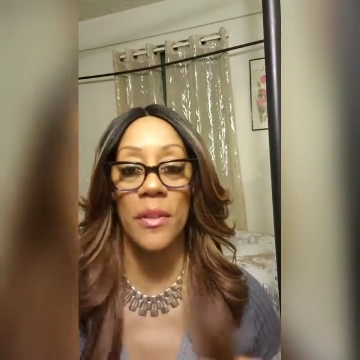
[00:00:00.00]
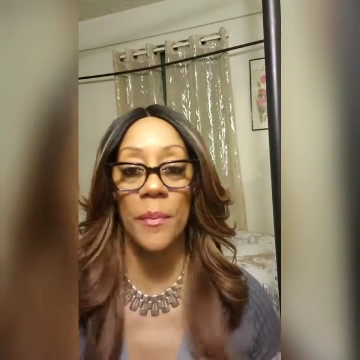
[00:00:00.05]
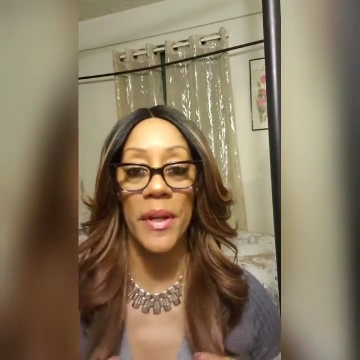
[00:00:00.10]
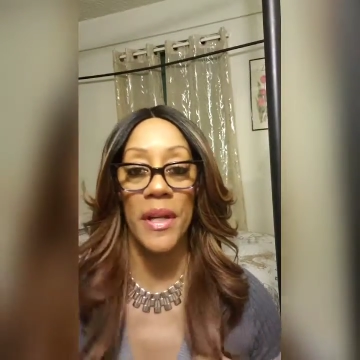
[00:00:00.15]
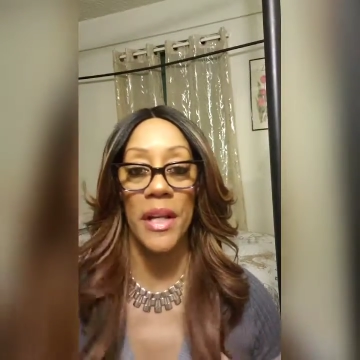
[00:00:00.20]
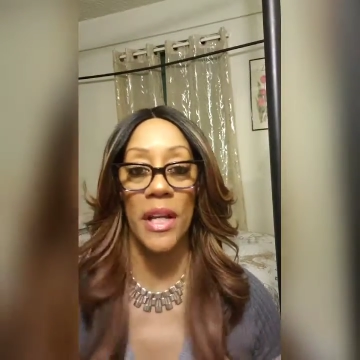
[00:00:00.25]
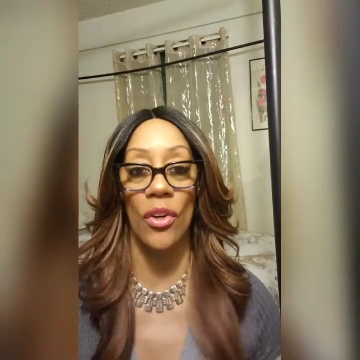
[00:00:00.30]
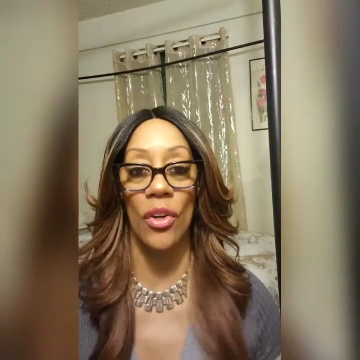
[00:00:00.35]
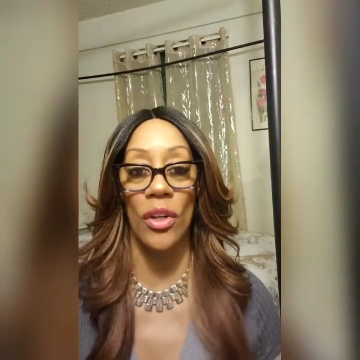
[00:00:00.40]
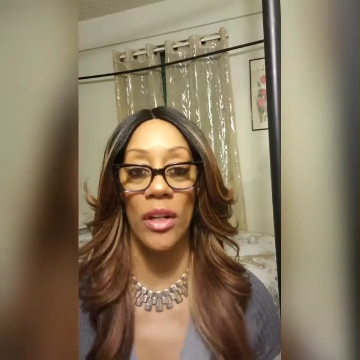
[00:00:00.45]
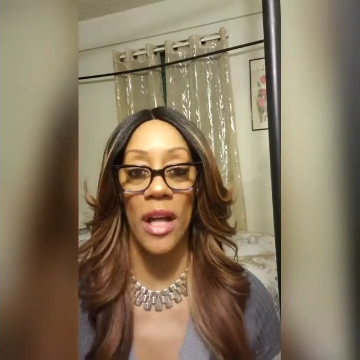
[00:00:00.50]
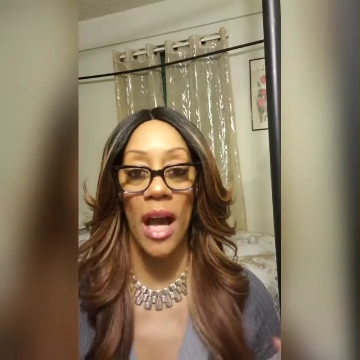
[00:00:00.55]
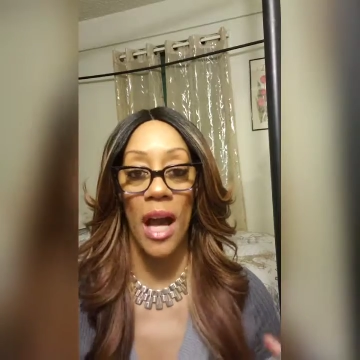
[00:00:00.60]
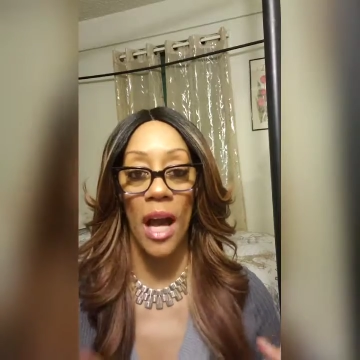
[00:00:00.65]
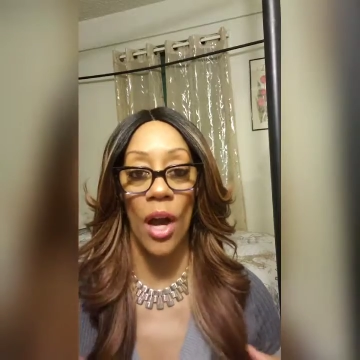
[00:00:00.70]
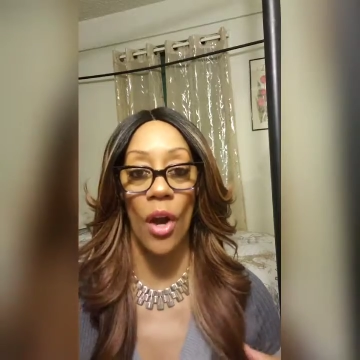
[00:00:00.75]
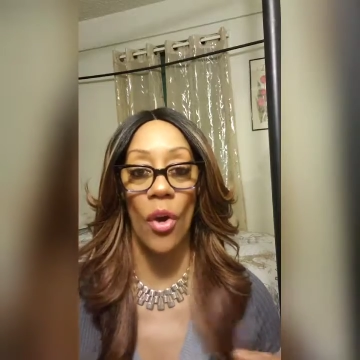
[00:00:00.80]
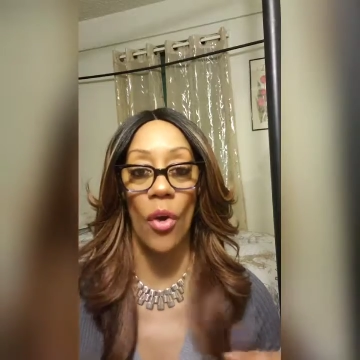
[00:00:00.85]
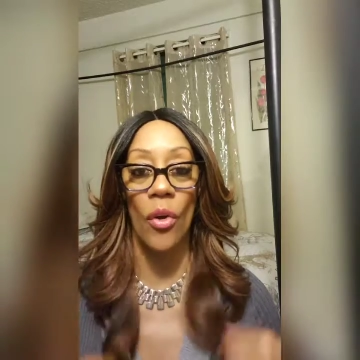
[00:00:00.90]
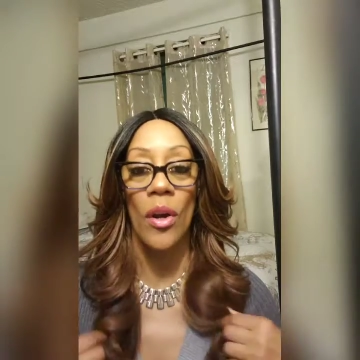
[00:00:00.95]
depending on
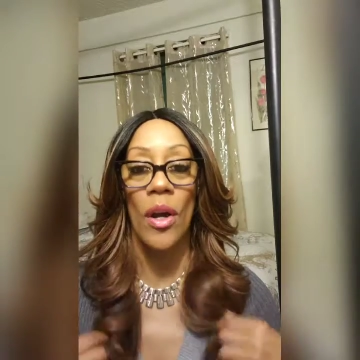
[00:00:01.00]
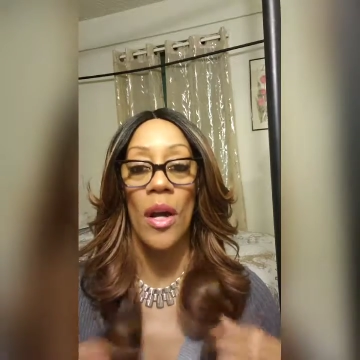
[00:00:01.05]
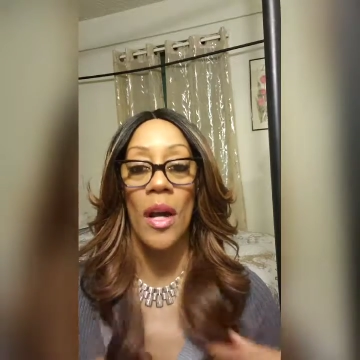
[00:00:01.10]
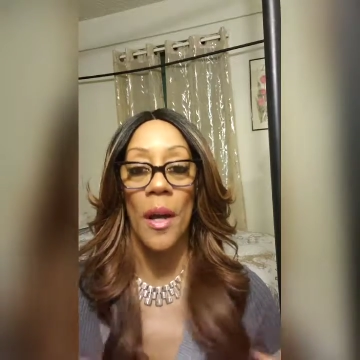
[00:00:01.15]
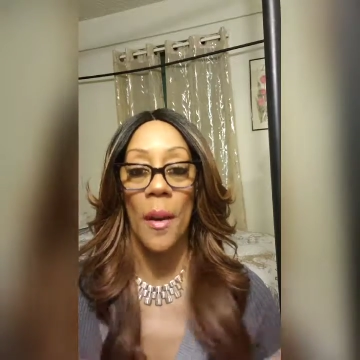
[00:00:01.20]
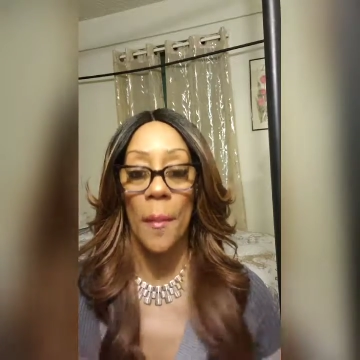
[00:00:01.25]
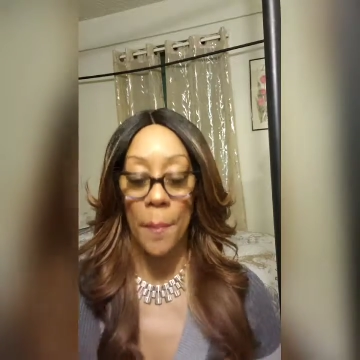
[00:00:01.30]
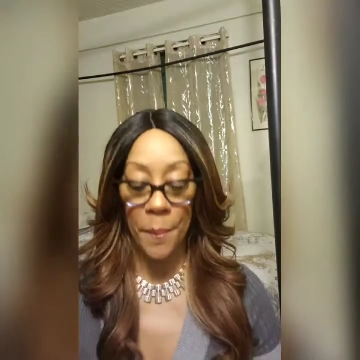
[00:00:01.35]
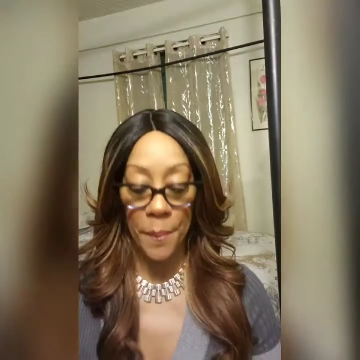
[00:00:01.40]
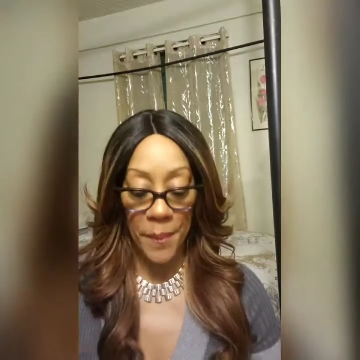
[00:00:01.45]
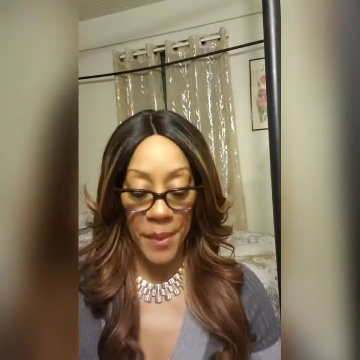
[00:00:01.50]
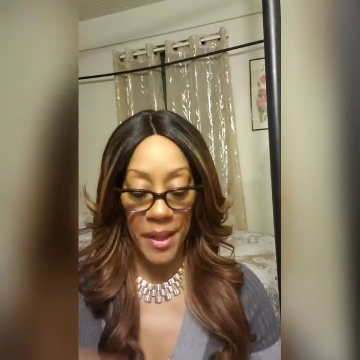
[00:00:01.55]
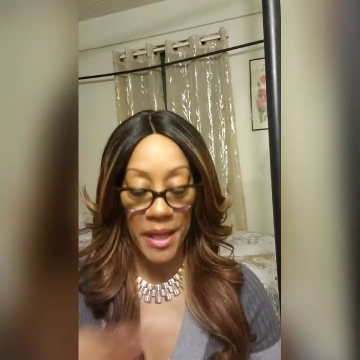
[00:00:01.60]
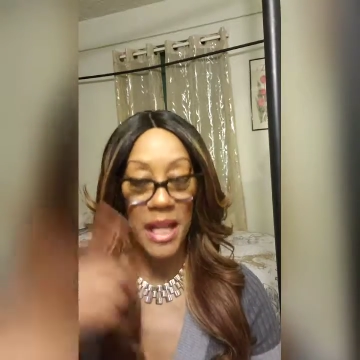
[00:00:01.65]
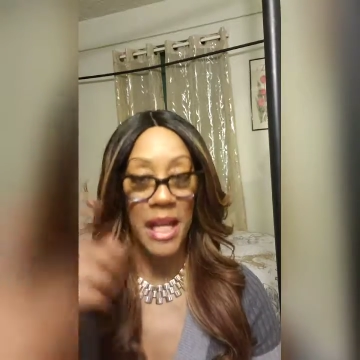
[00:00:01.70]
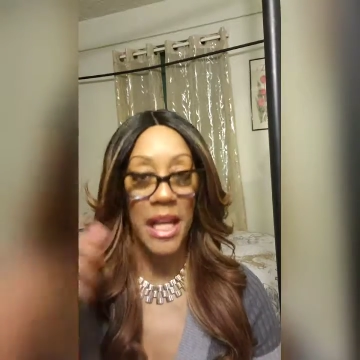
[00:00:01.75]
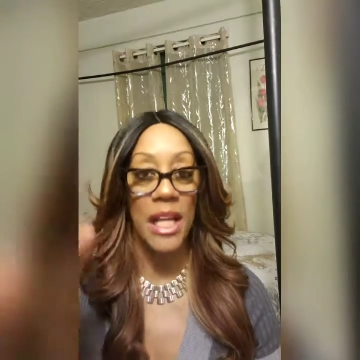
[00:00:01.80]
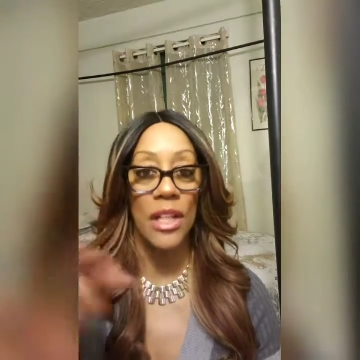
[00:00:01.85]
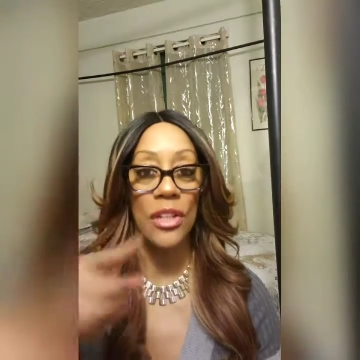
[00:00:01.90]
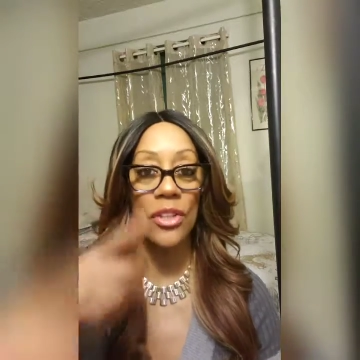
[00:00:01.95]
how
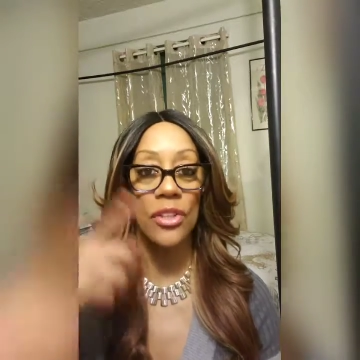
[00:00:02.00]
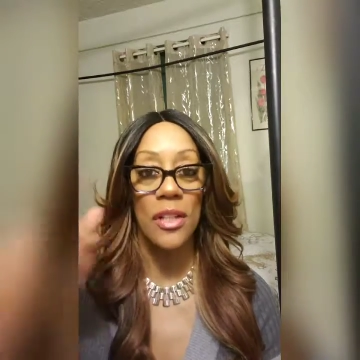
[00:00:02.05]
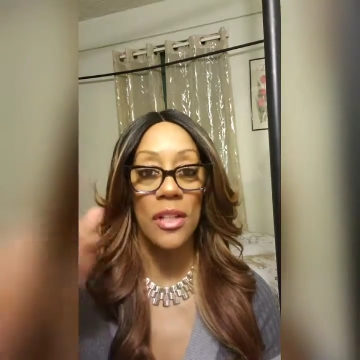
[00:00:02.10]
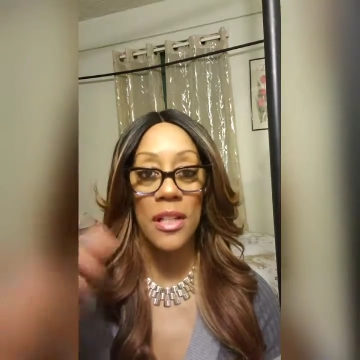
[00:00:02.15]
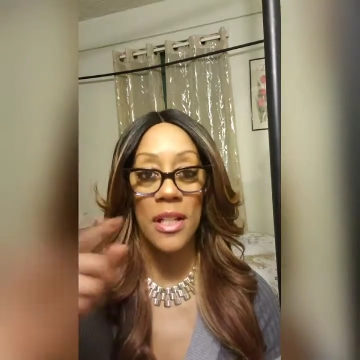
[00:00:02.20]
many